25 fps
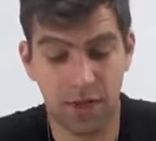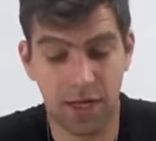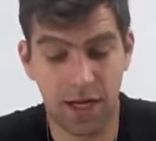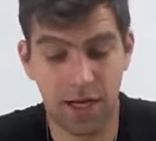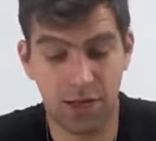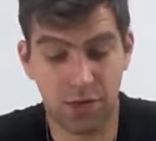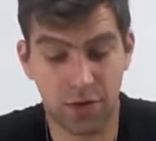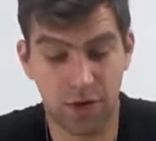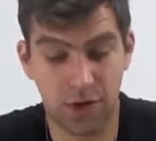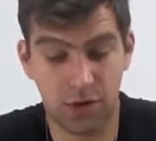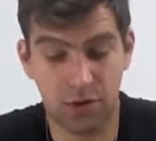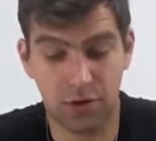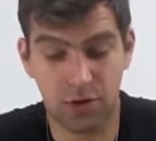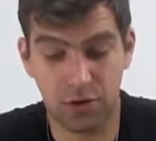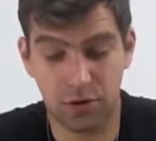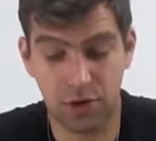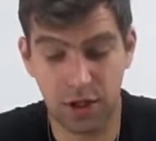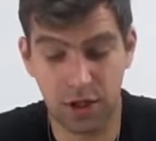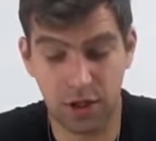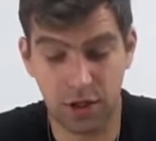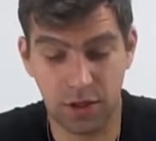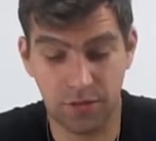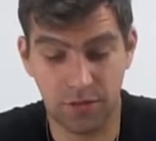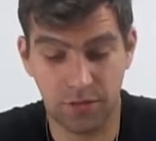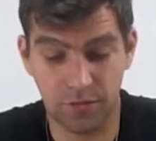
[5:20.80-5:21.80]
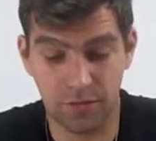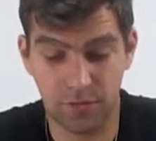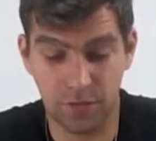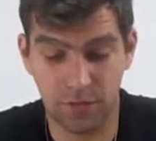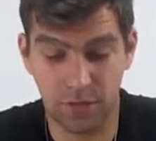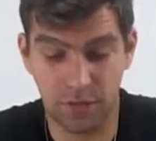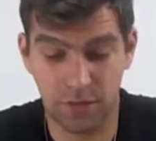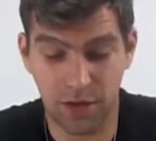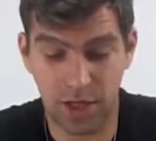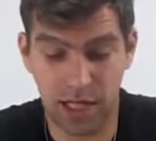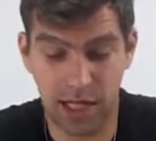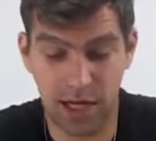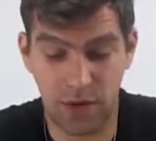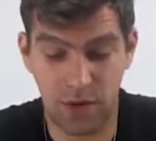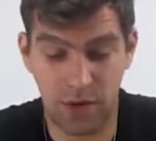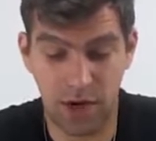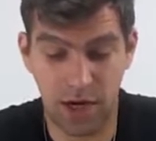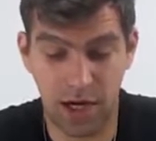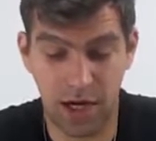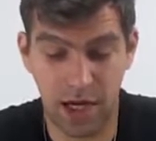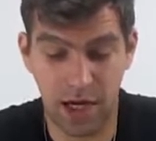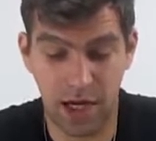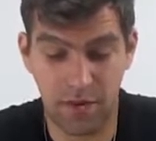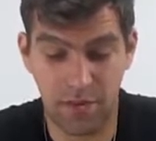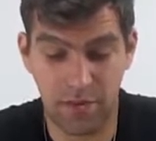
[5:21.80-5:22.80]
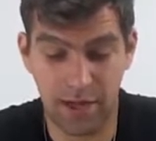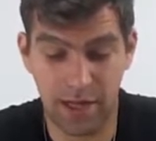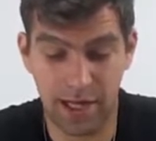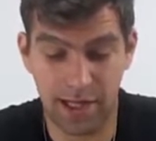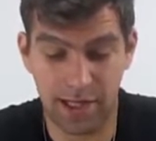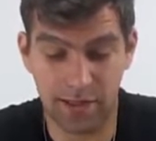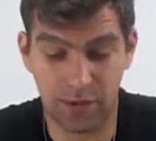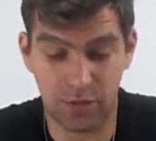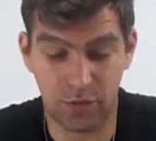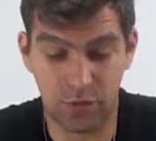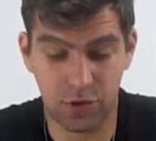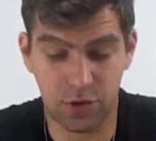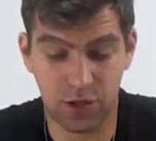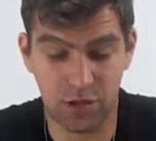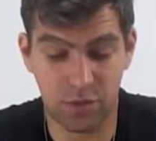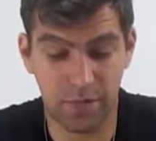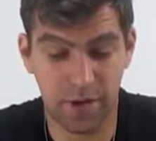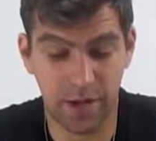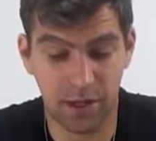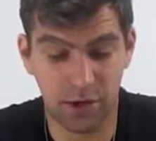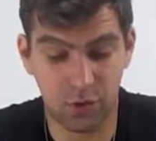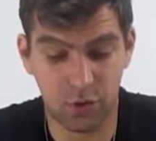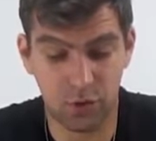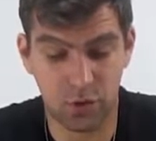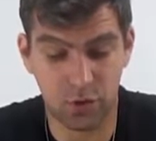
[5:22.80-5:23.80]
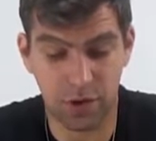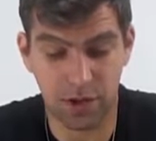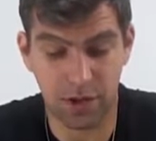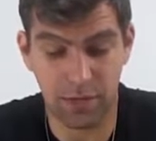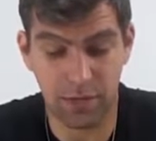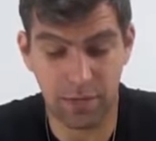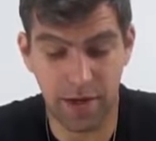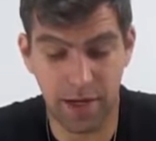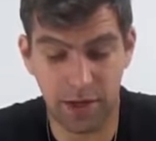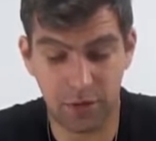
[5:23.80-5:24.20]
I try to log in. Now I am asked for the password